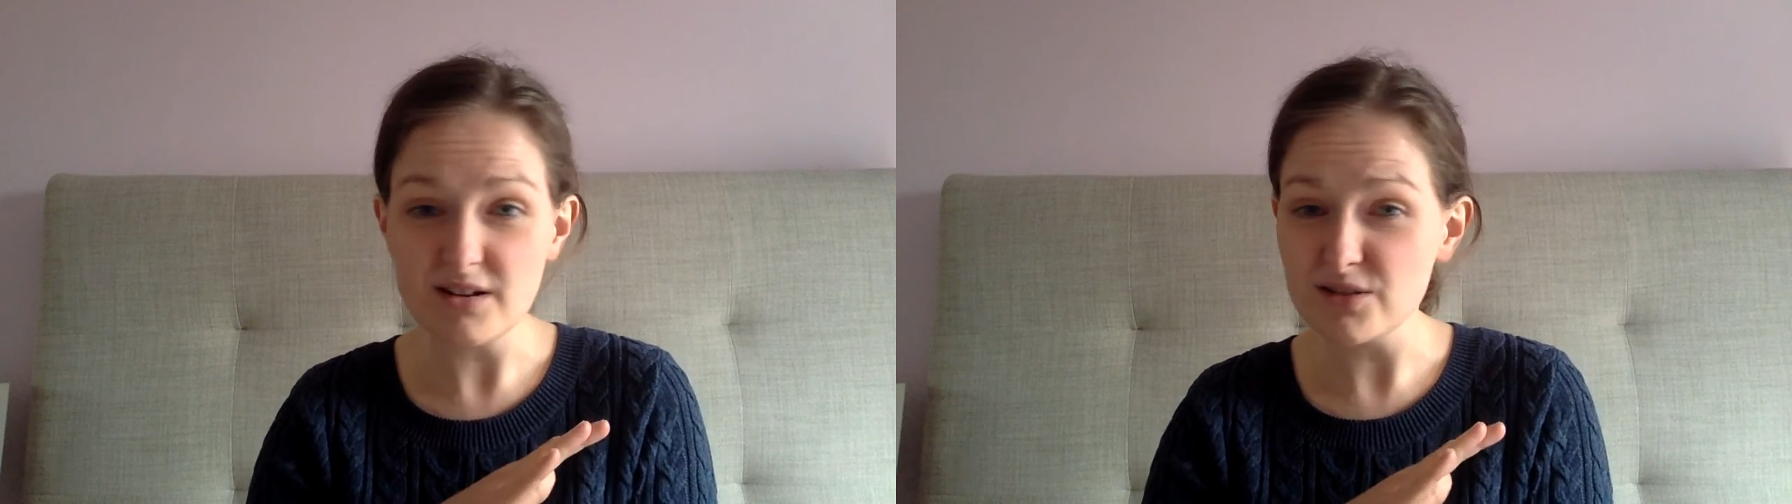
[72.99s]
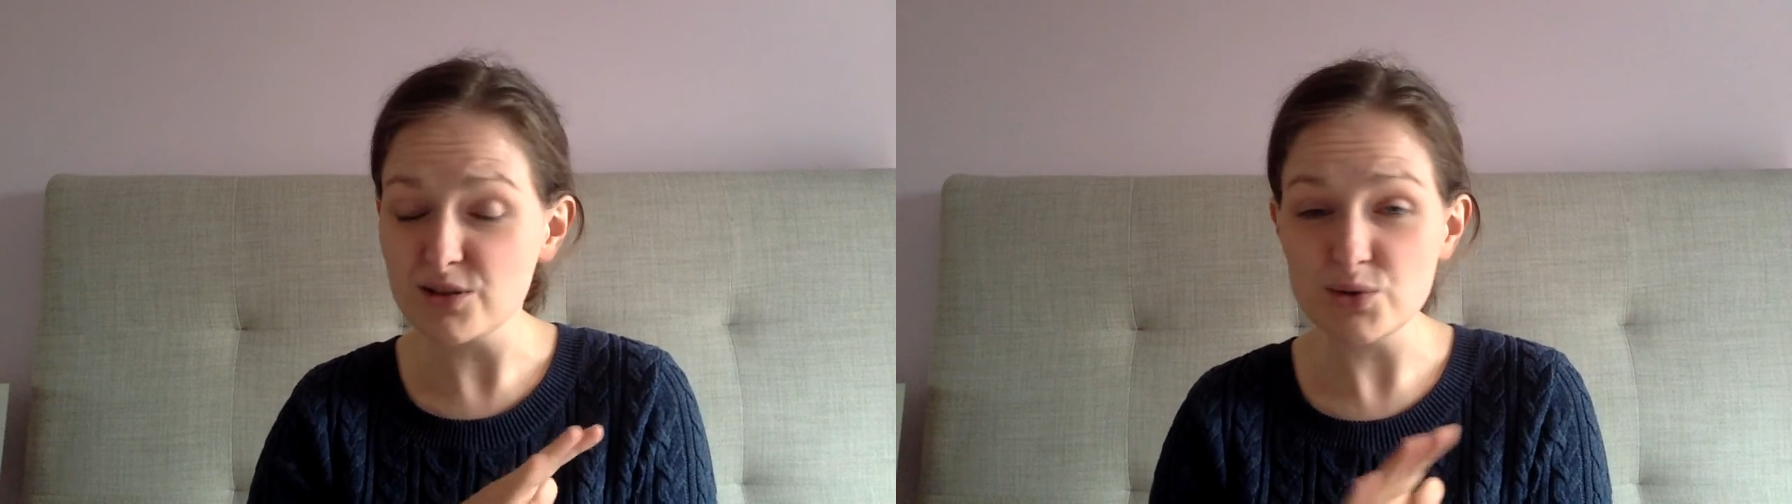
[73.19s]

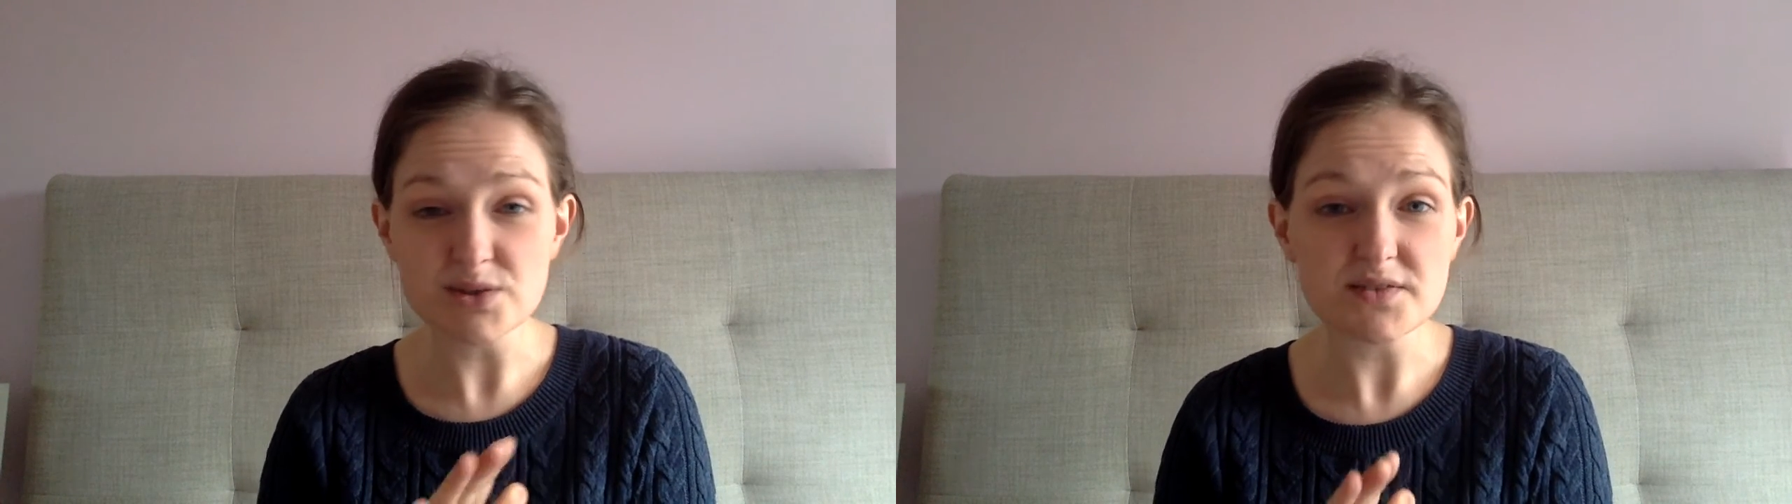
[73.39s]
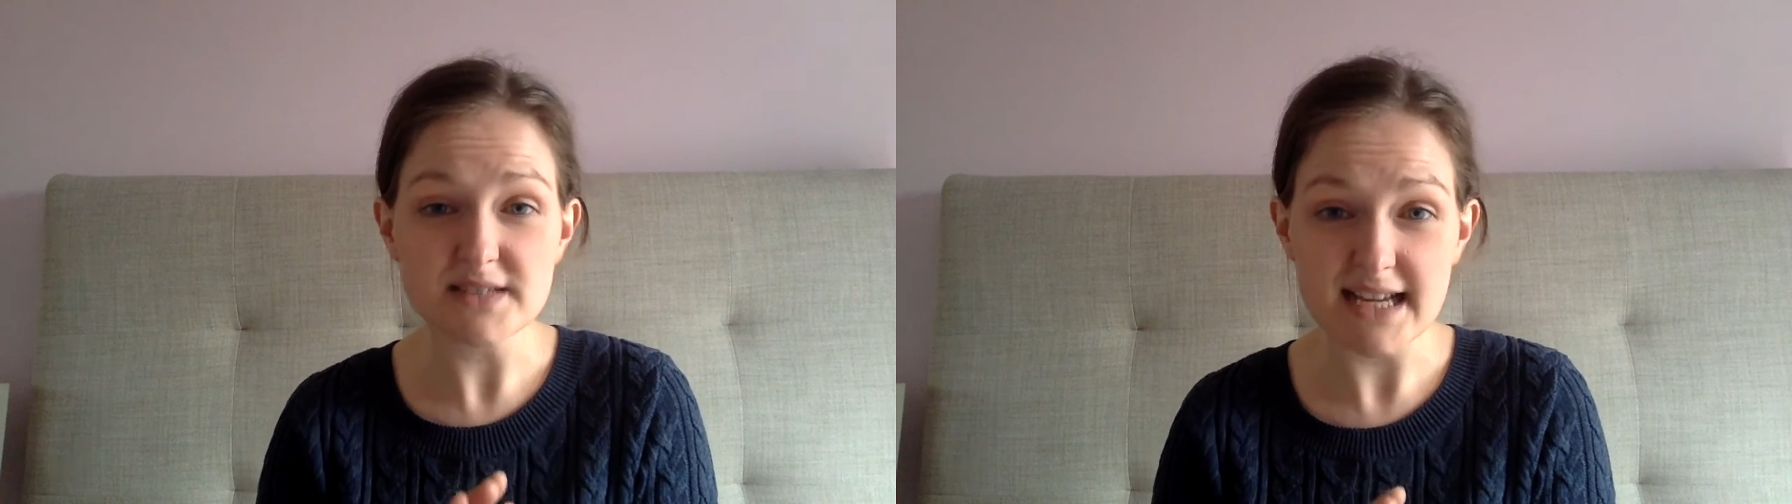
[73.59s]

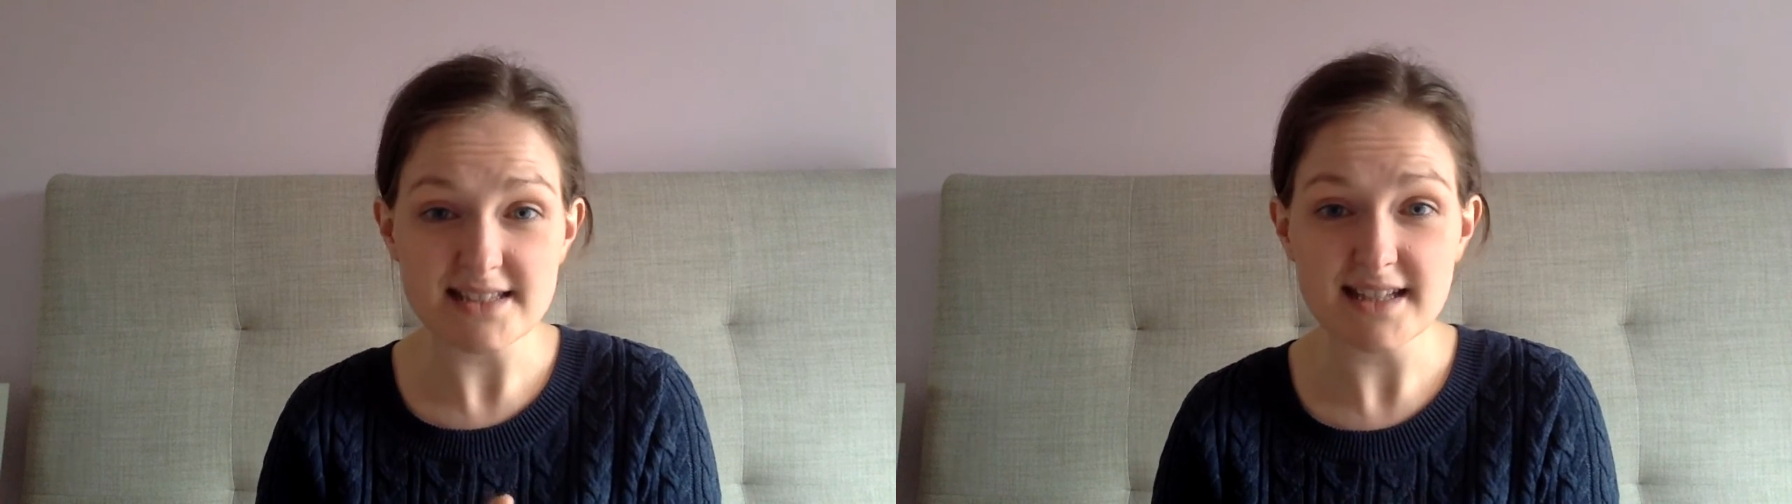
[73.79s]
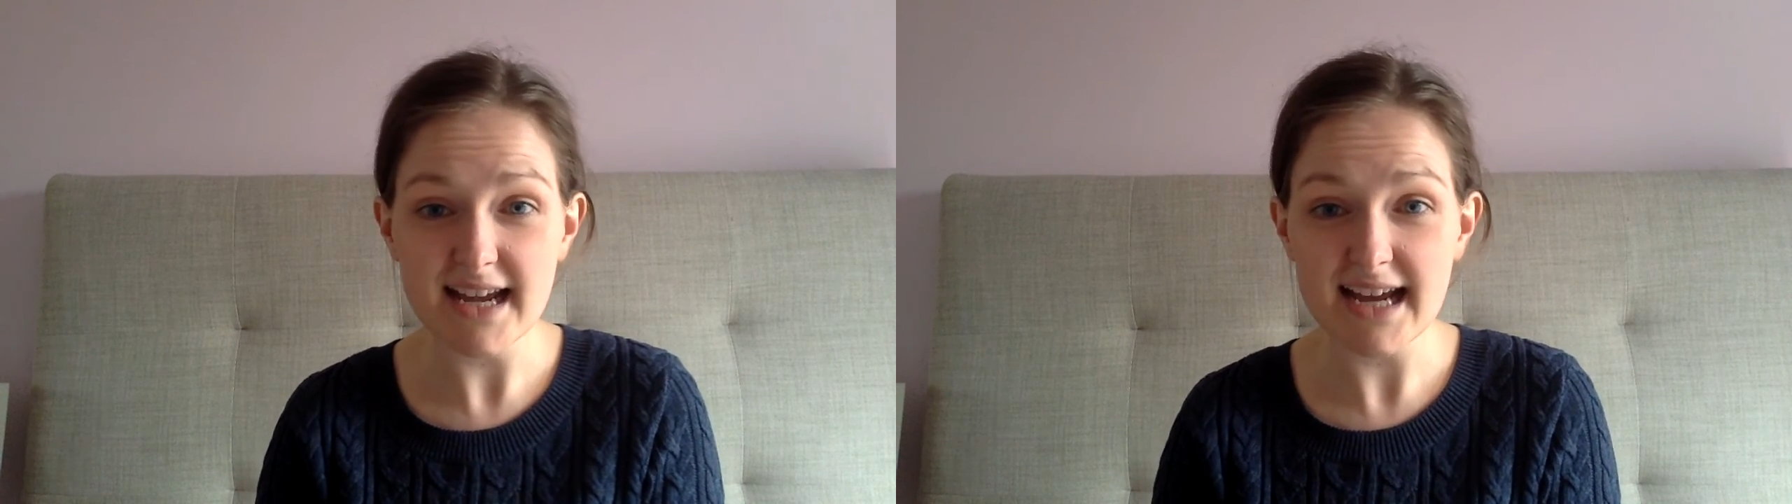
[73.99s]
loads of
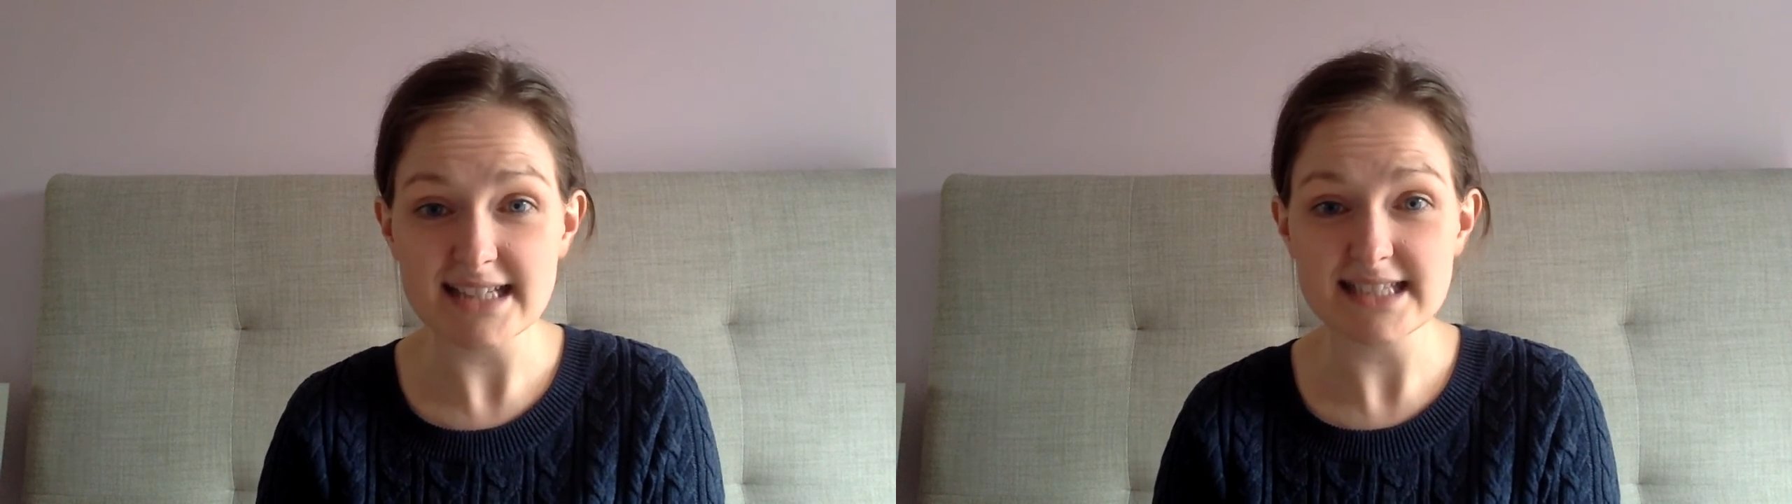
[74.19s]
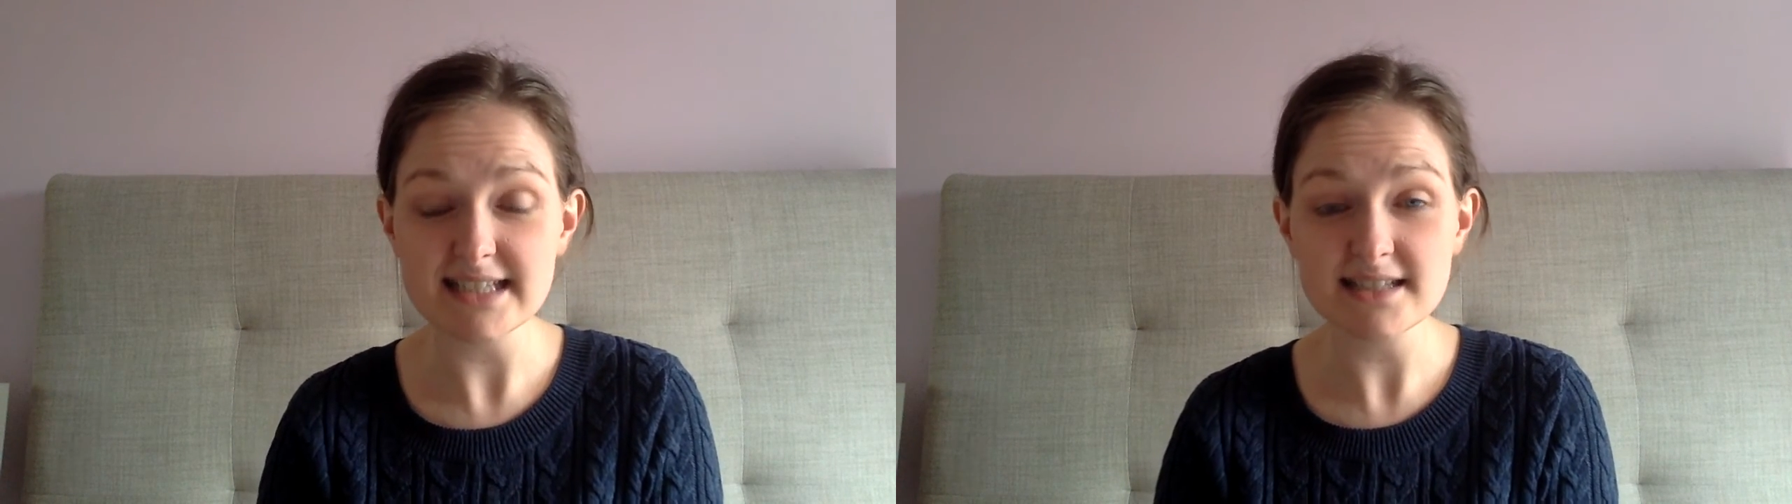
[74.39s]
sensory
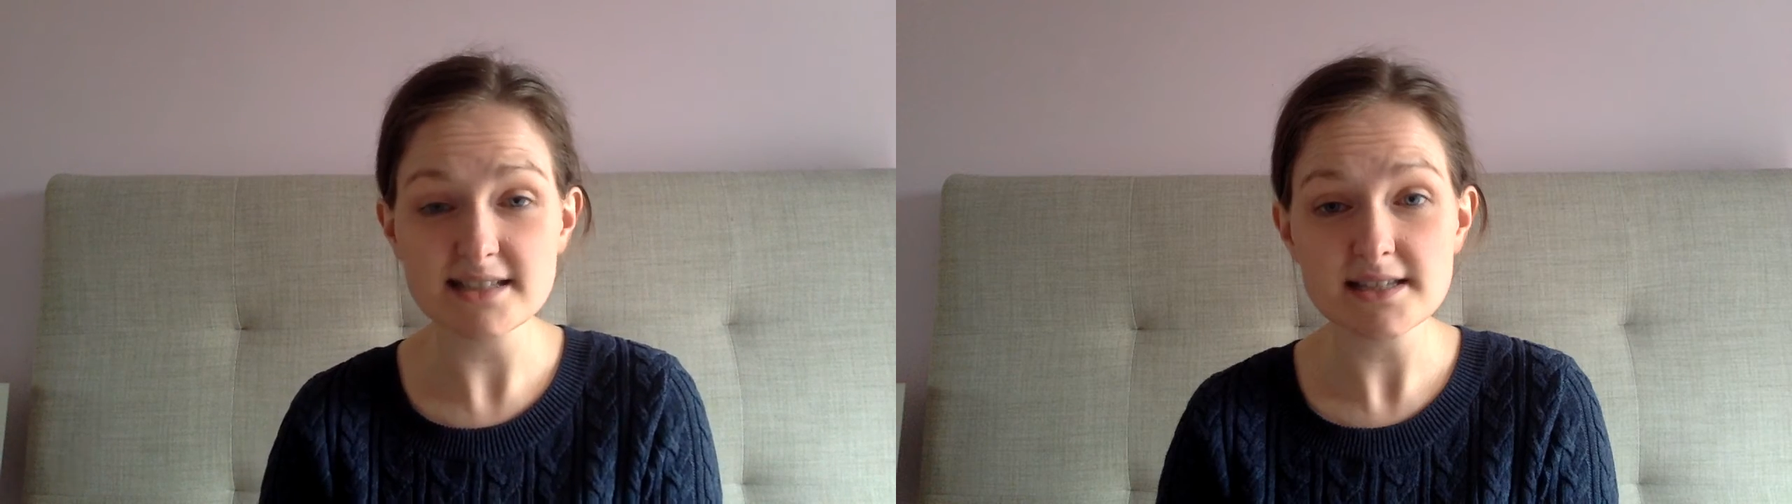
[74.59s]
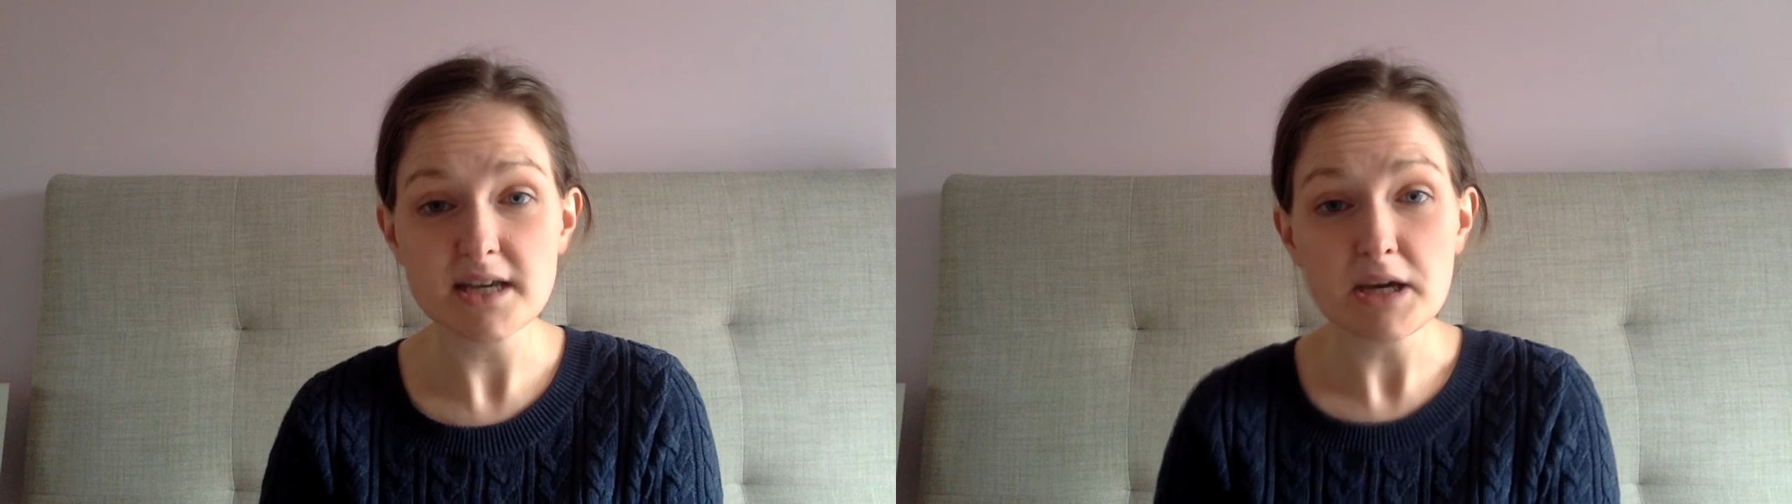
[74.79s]
ideas,